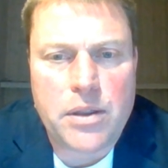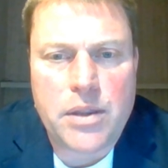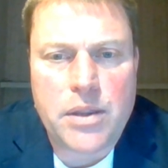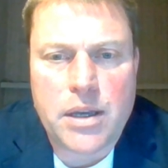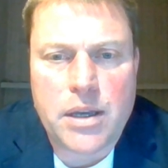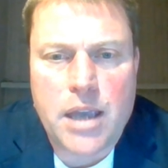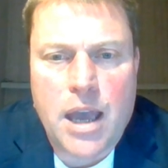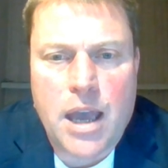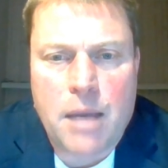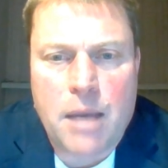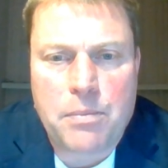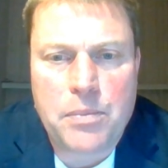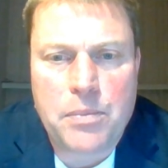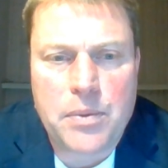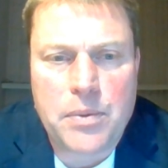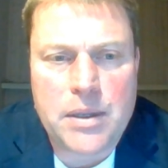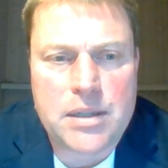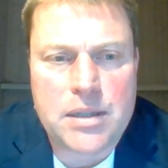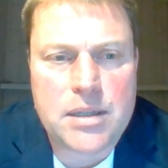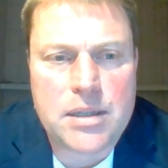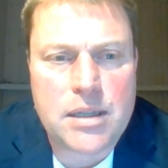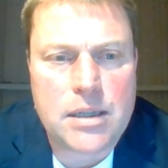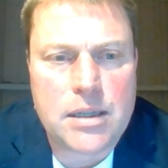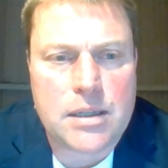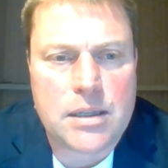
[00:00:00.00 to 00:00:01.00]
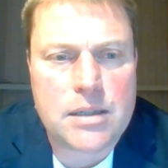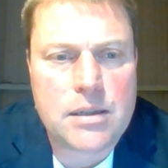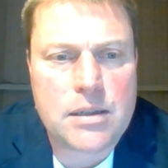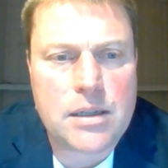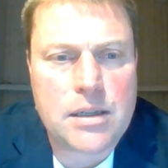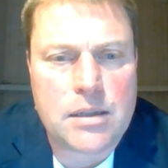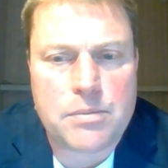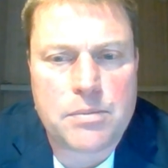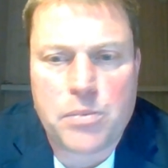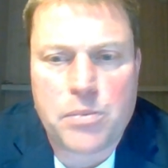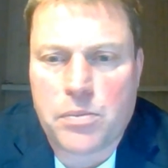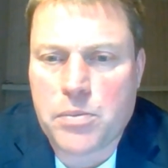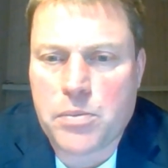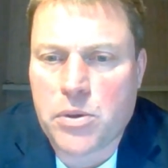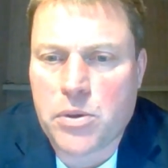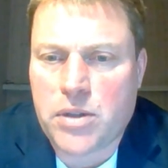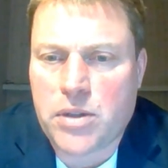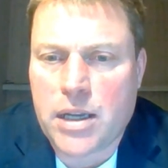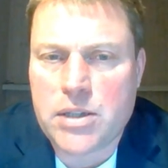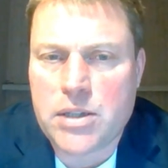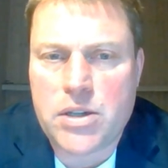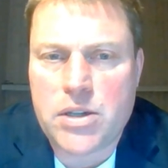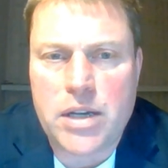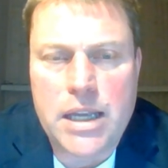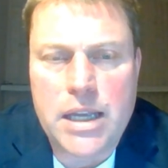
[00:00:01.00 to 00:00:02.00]
the gap is
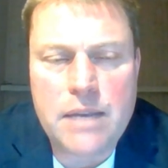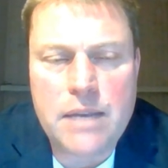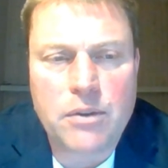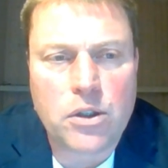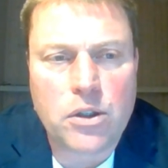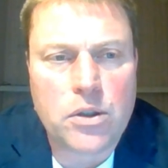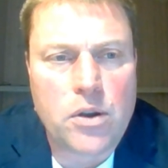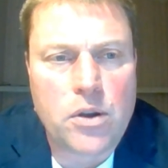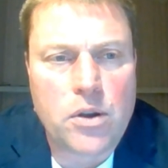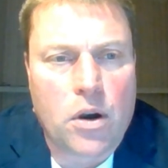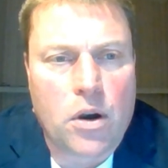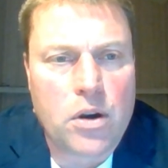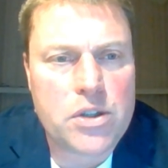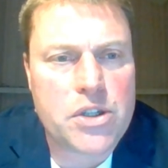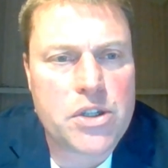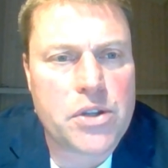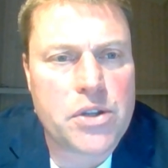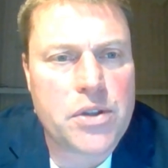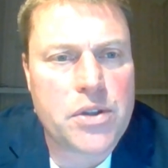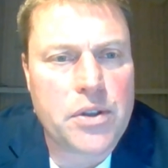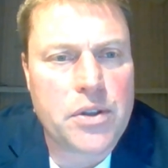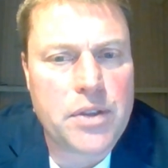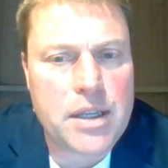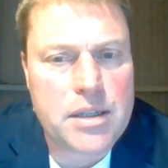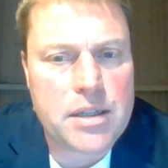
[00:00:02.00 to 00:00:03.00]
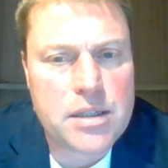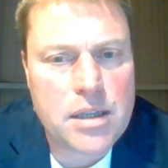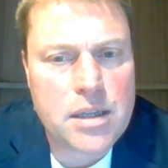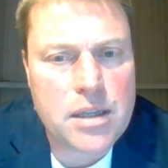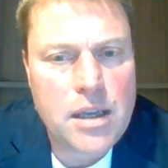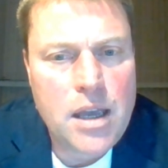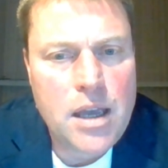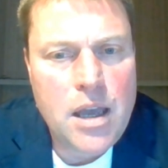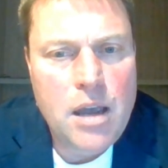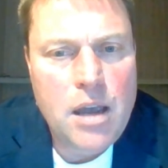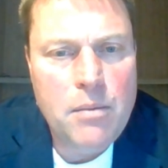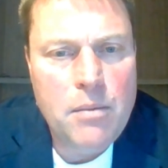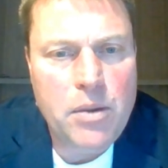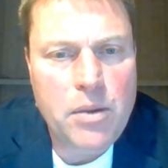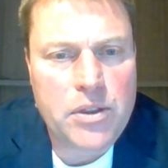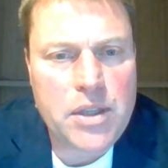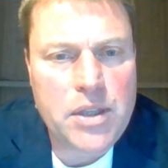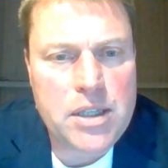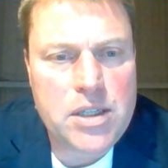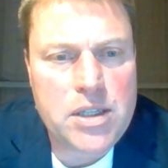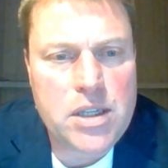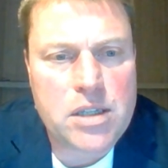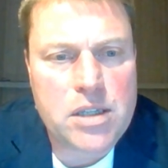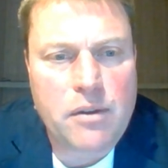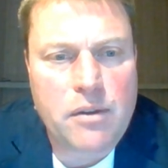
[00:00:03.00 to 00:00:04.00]
potentially even larger than this. But
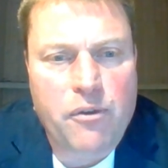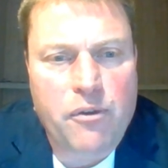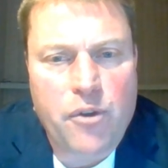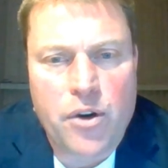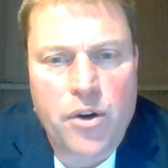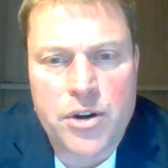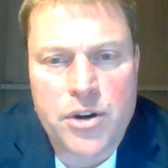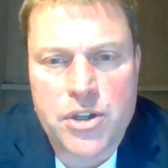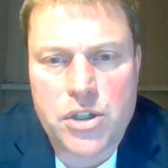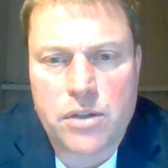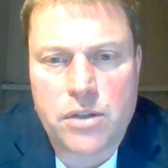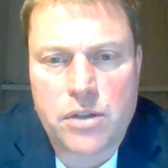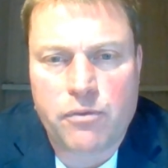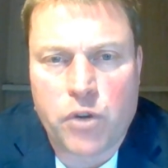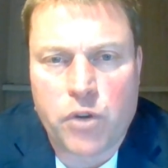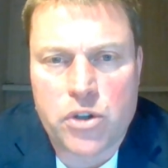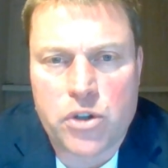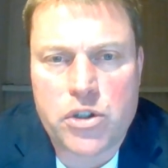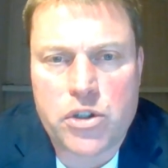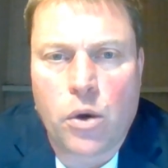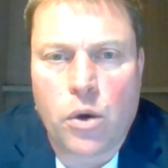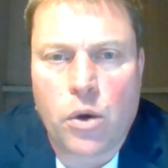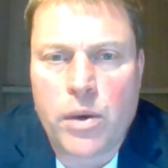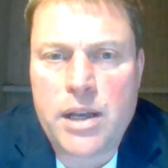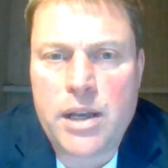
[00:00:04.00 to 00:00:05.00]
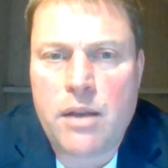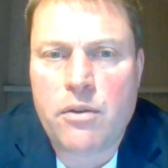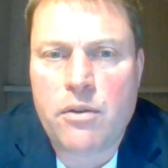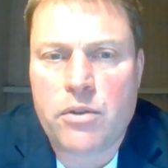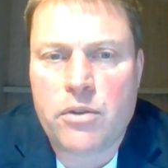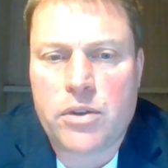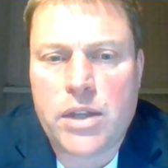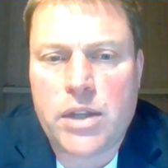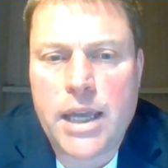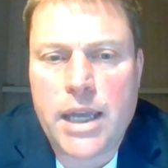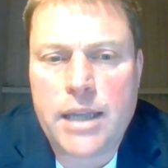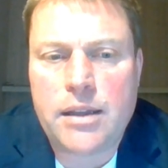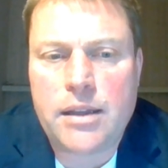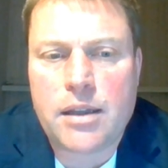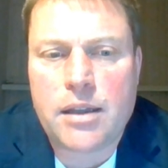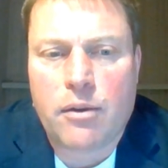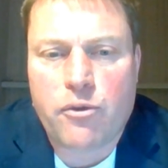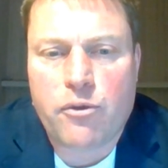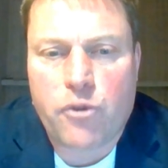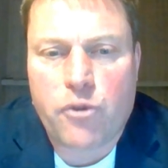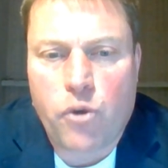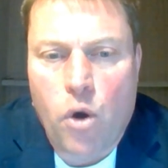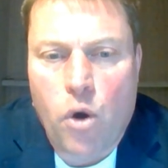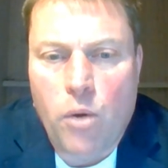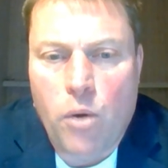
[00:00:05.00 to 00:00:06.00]
this is a first go data
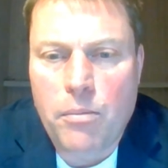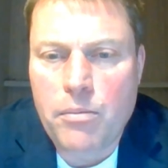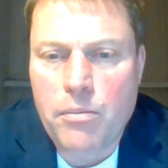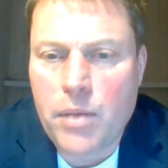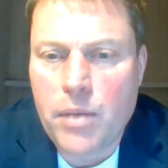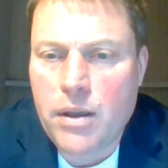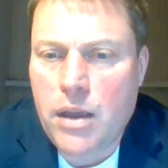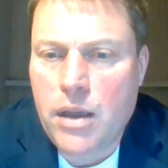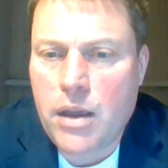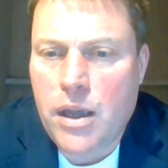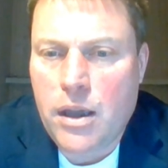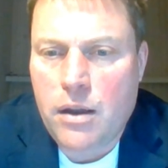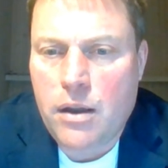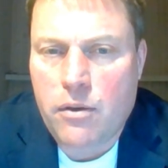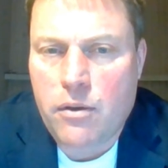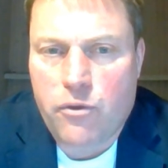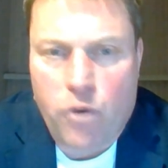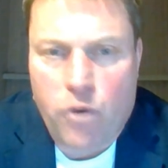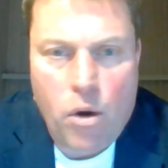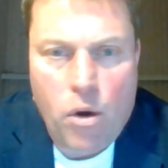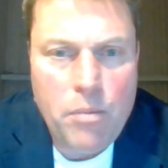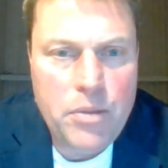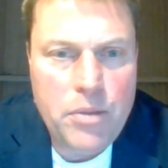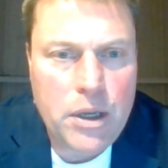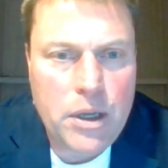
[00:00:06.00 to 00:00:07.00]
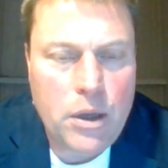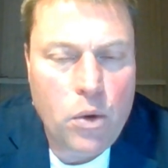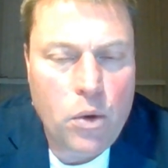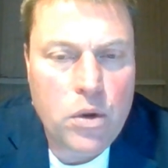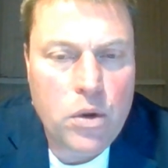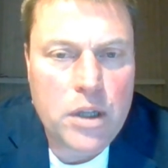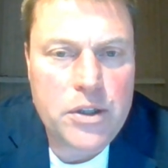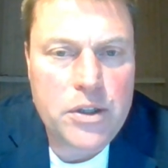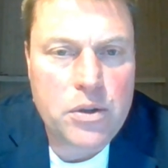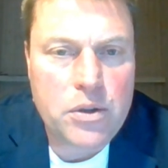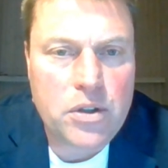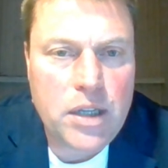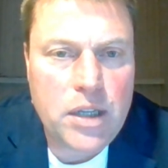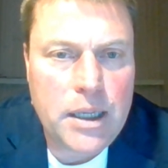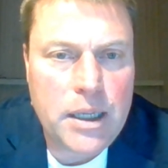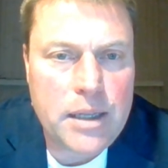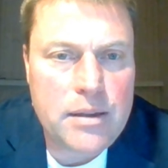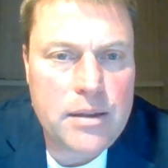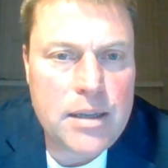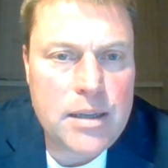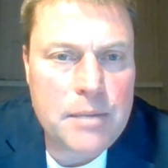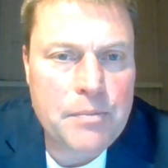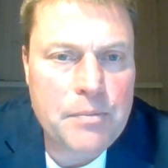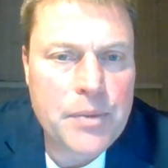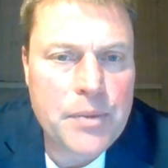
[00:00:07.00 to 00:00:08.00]
from the local
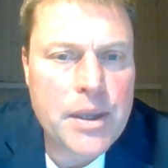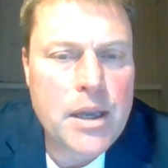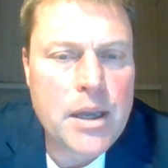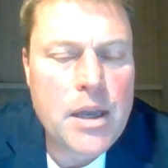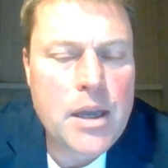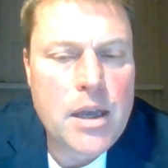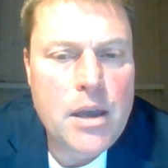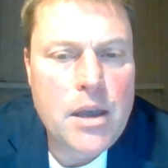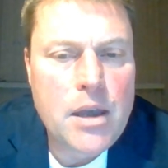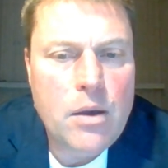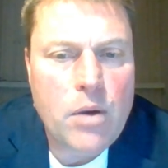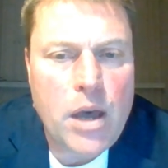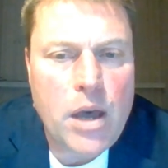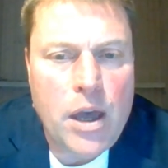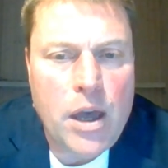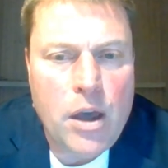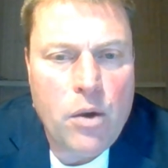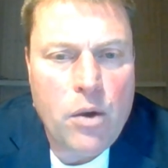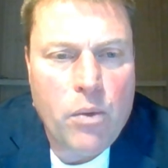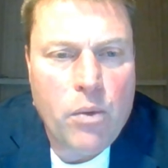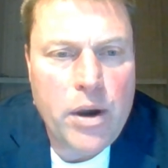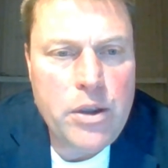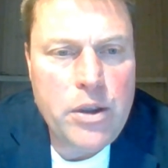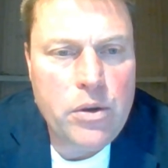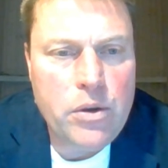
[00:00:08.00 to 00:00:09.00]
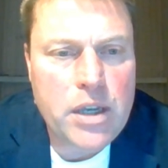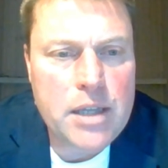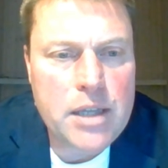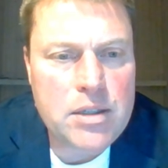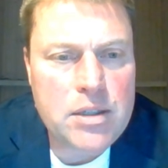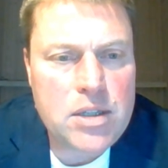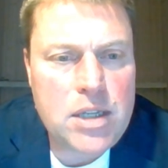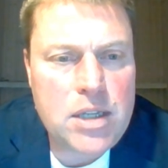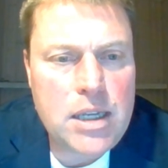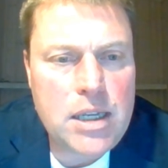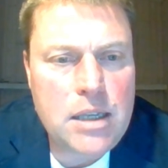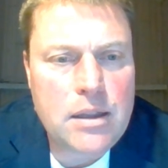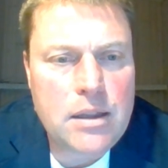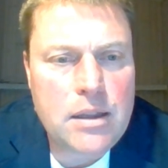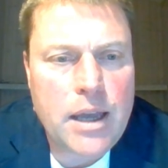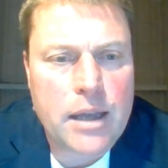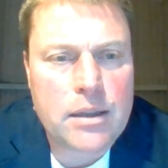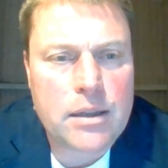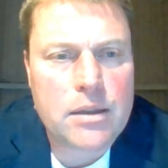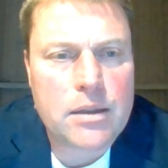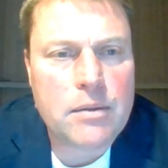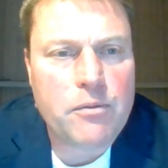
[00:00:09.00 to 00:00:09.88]
utility, where you can see that